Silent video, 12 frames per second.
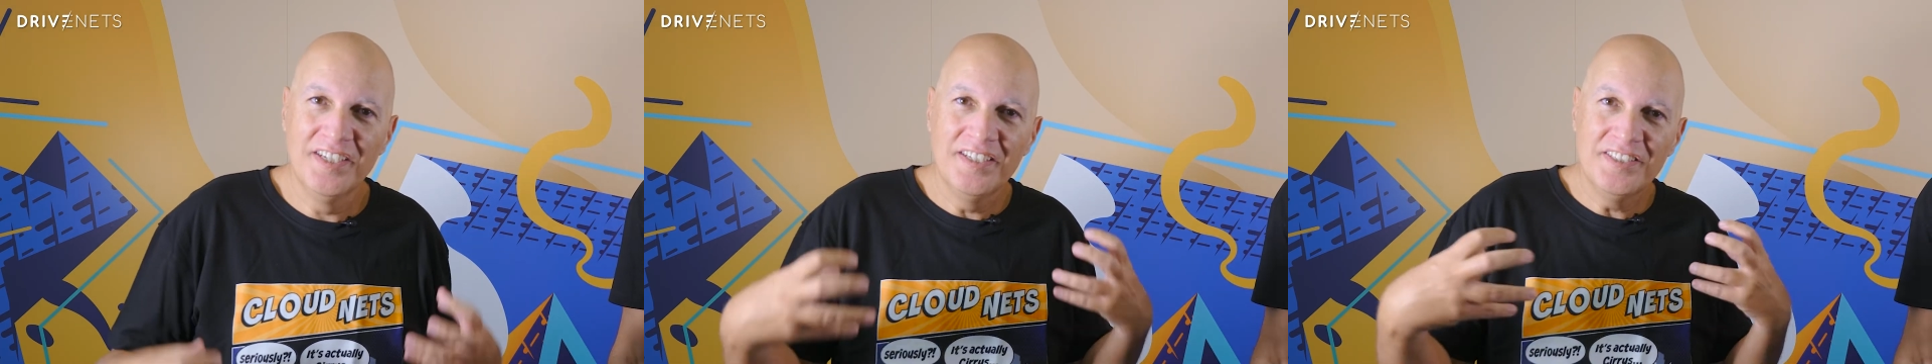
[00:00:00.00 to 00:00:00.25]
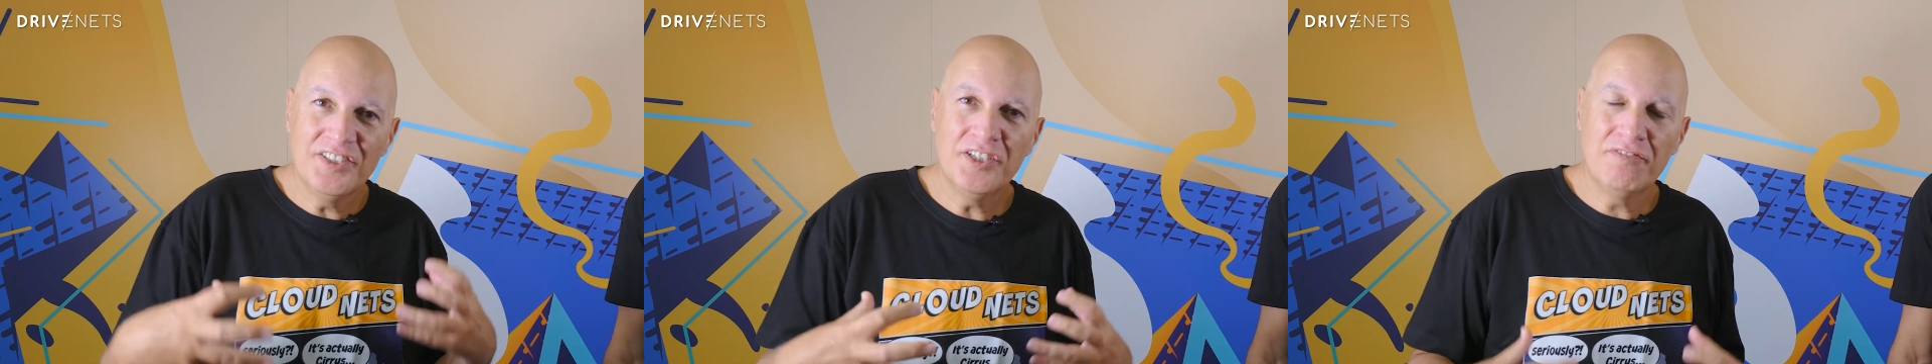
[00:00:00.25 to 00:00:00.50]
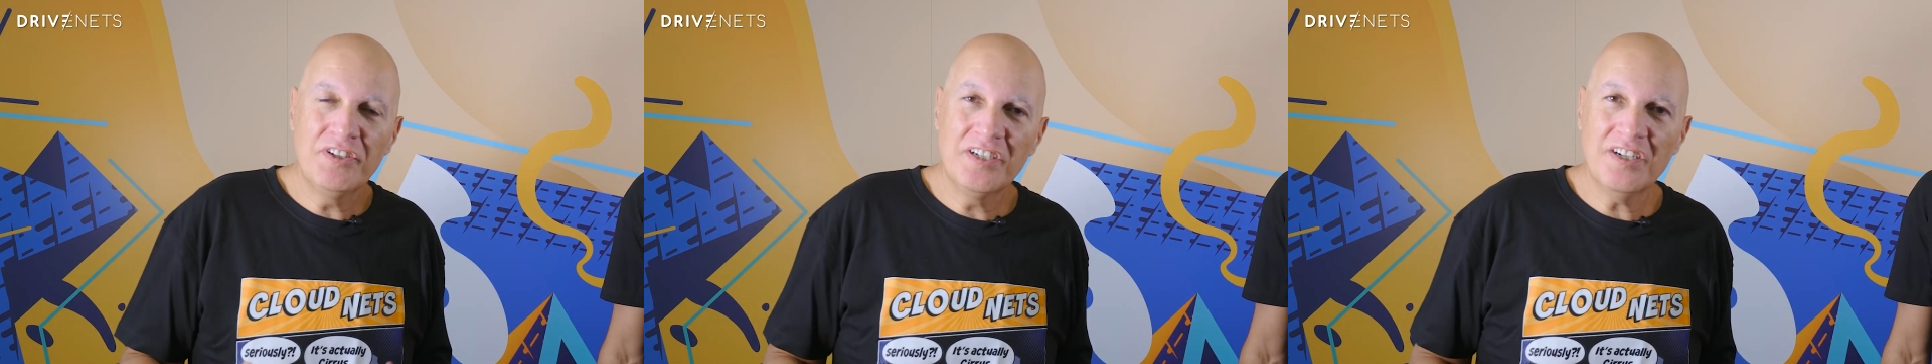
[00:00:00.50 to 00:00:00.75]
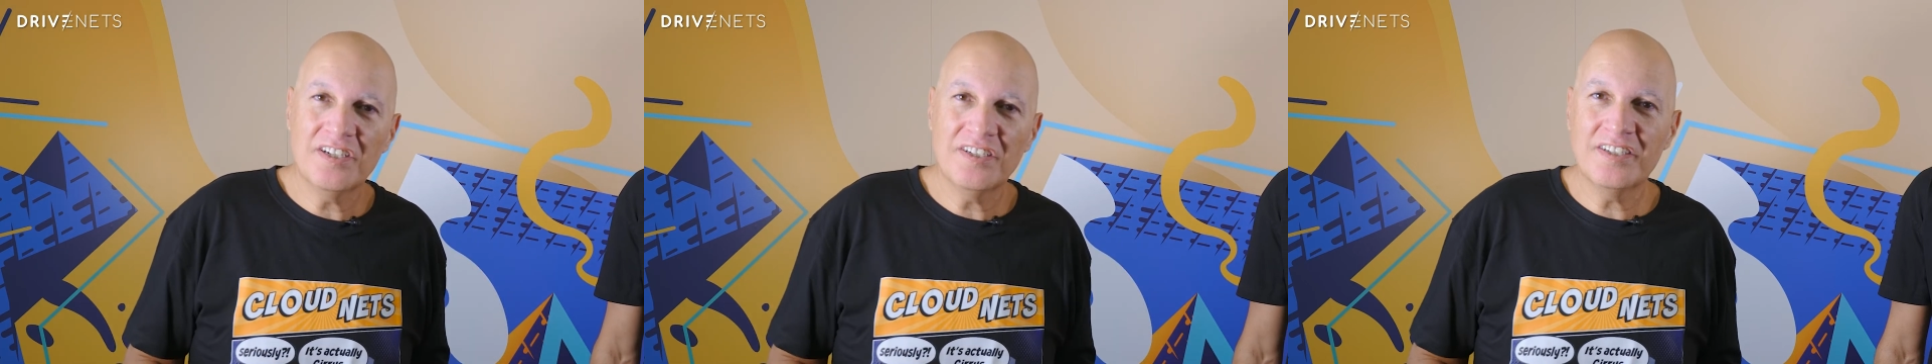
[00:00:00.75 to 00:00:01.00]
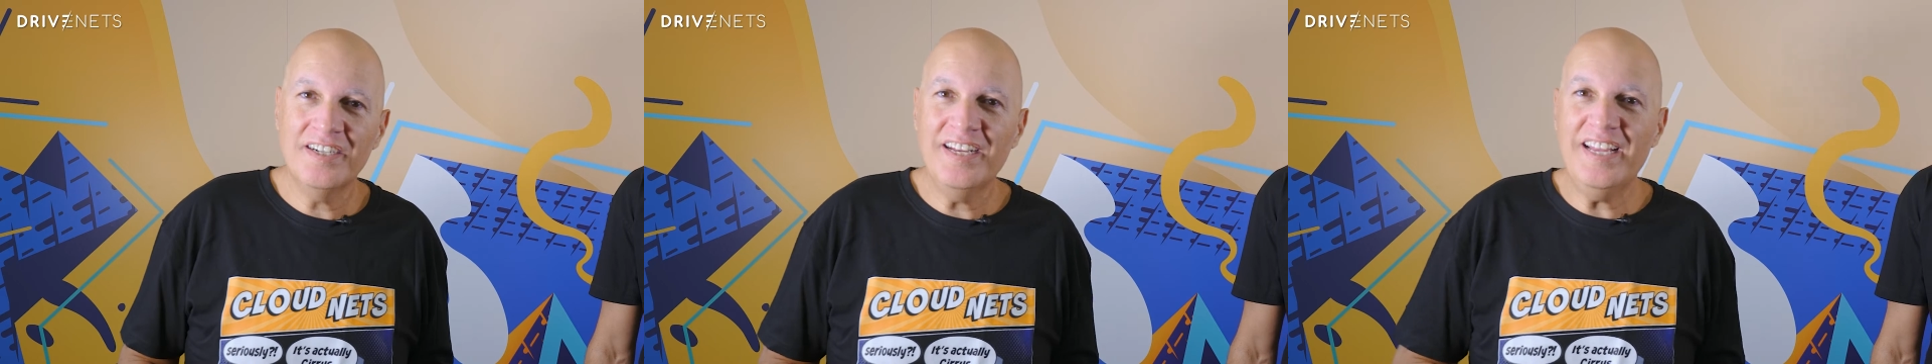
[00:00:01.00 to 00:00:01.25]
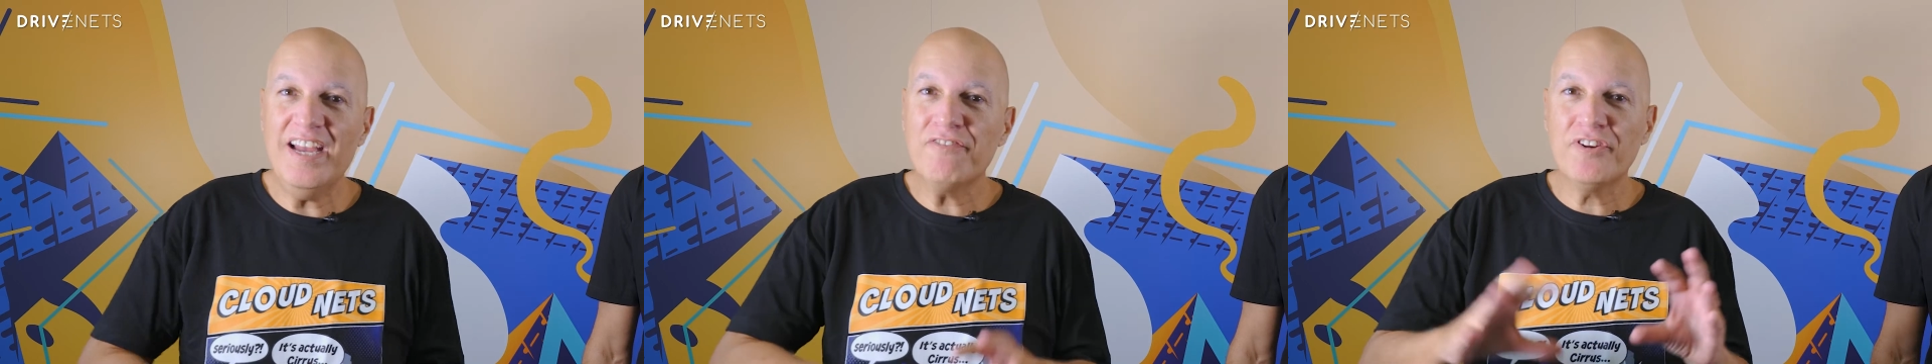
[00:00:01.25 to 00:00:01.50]
serving
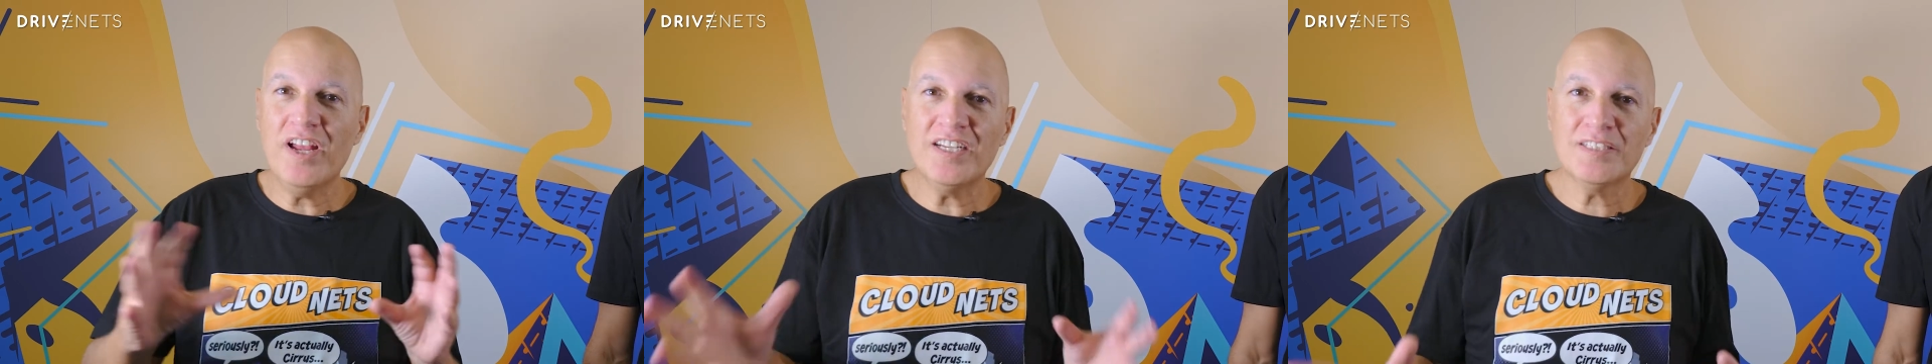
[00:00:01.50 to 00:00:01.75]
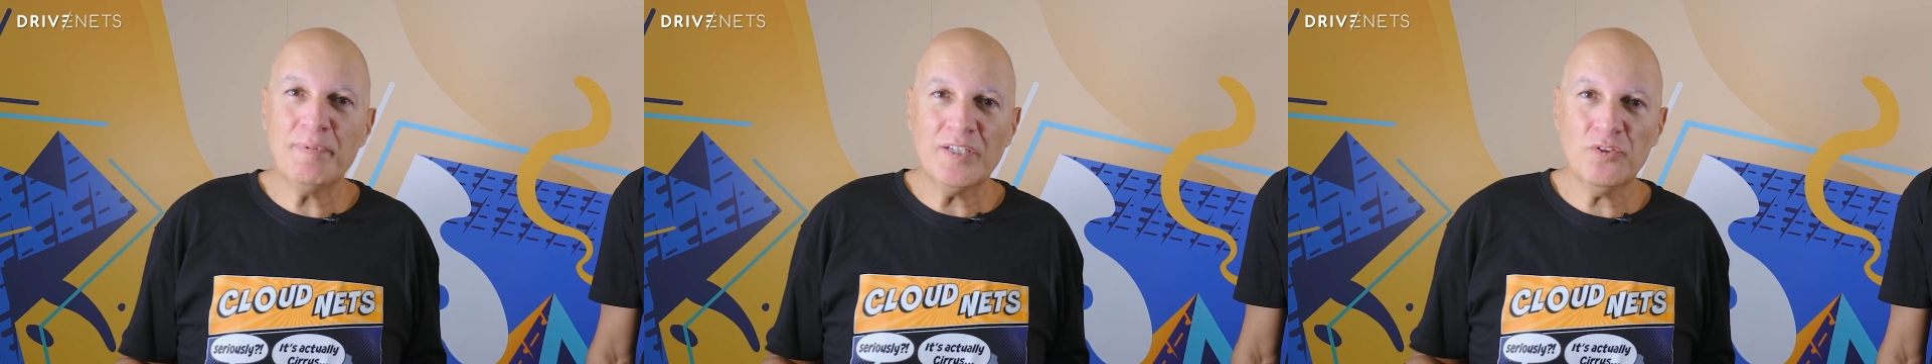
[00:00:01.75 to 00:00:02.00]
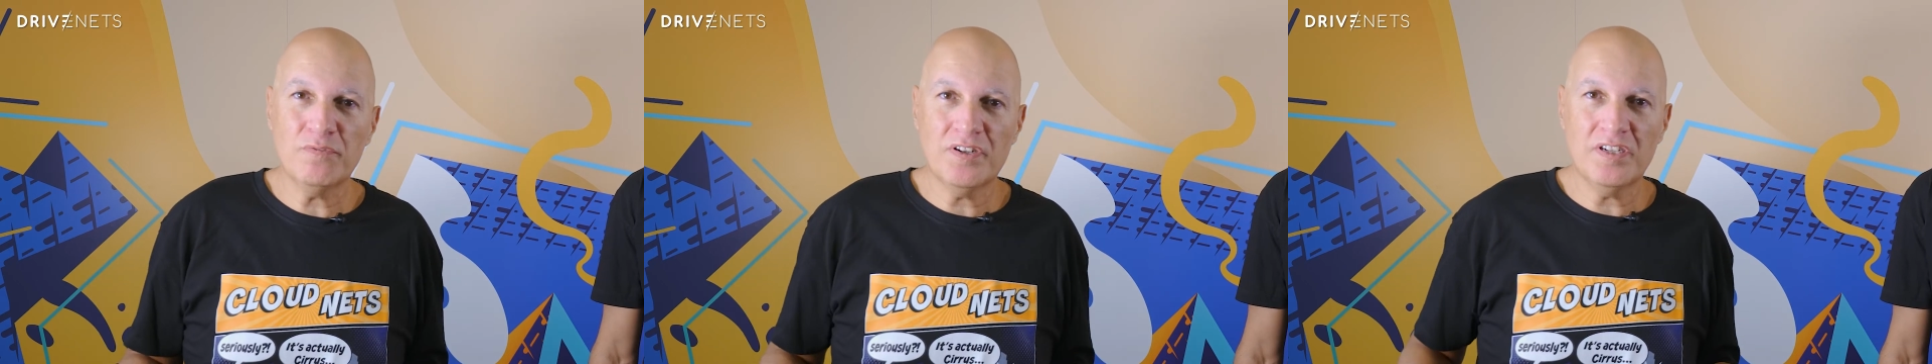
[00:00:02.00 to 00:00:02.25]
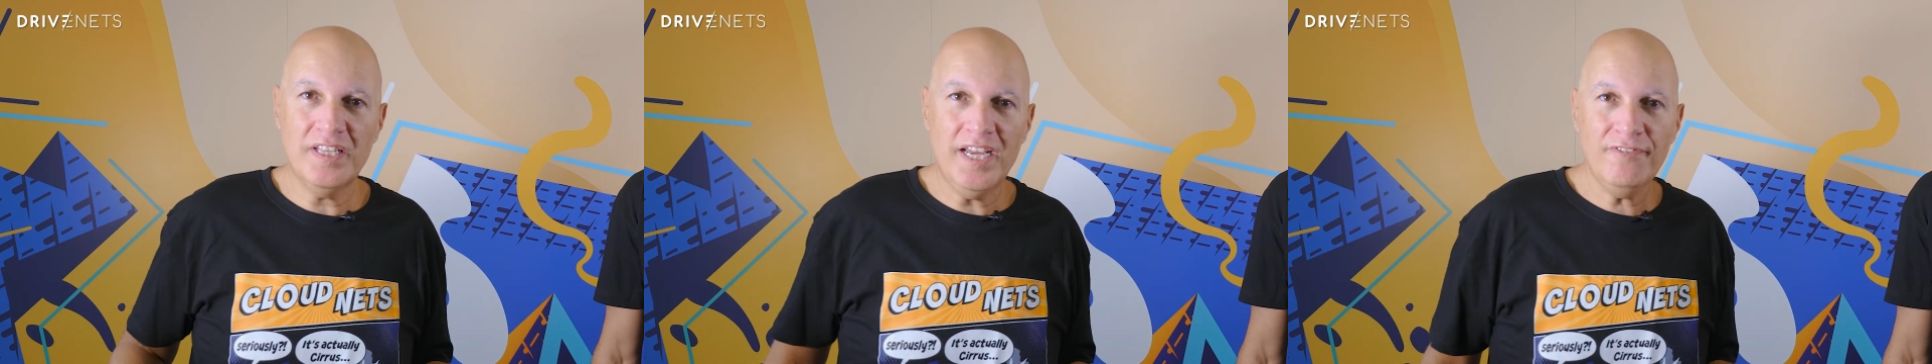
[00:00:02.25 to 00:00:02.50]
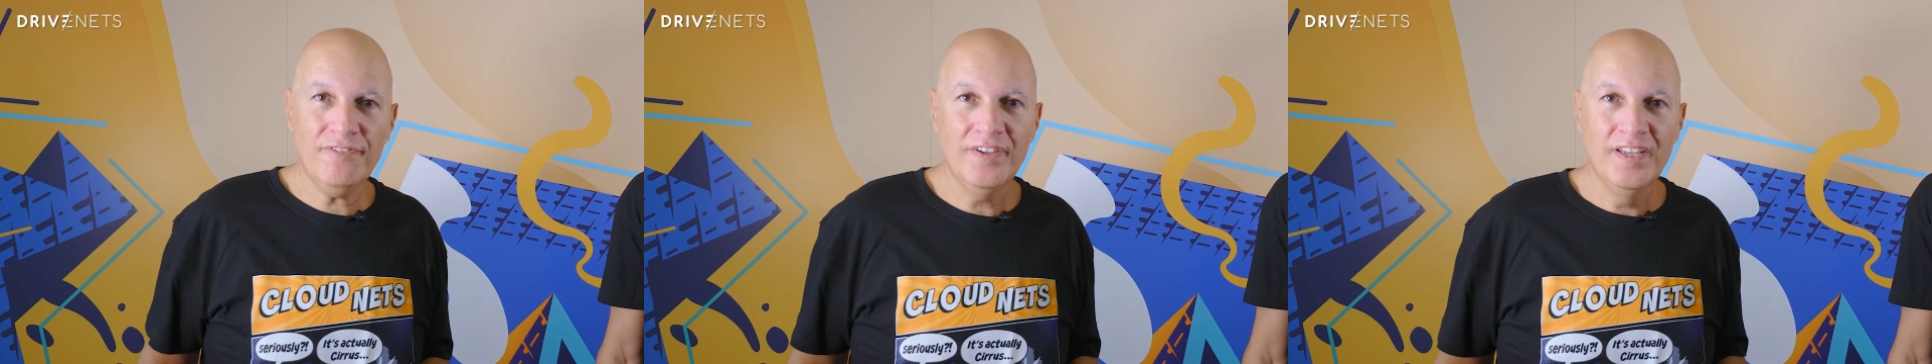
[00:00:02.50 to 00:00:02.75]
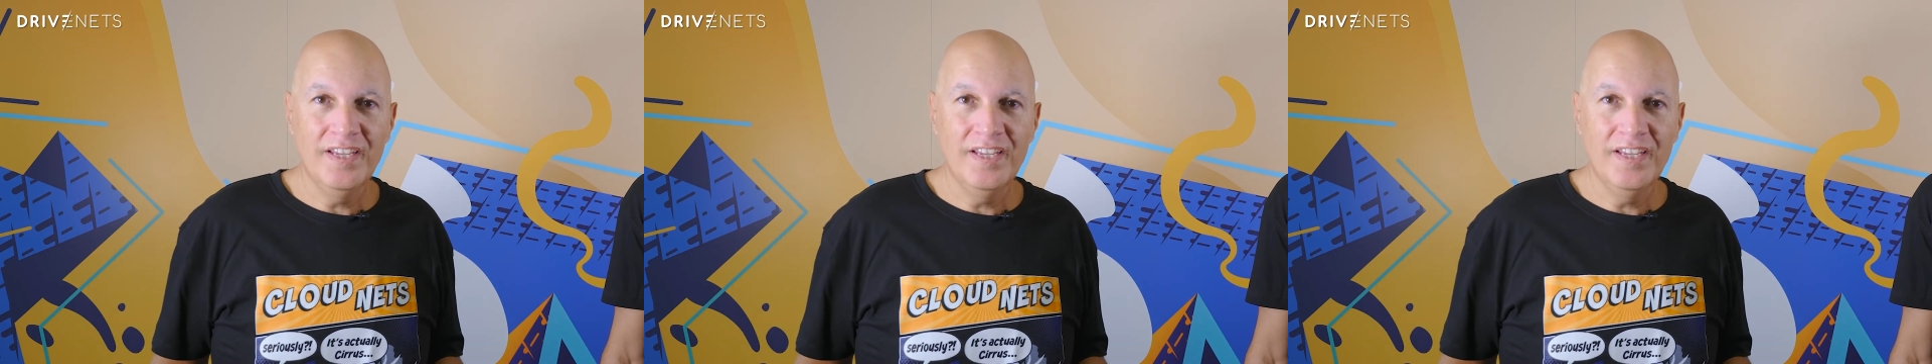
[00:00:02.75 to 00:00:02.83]
every aspect of our life.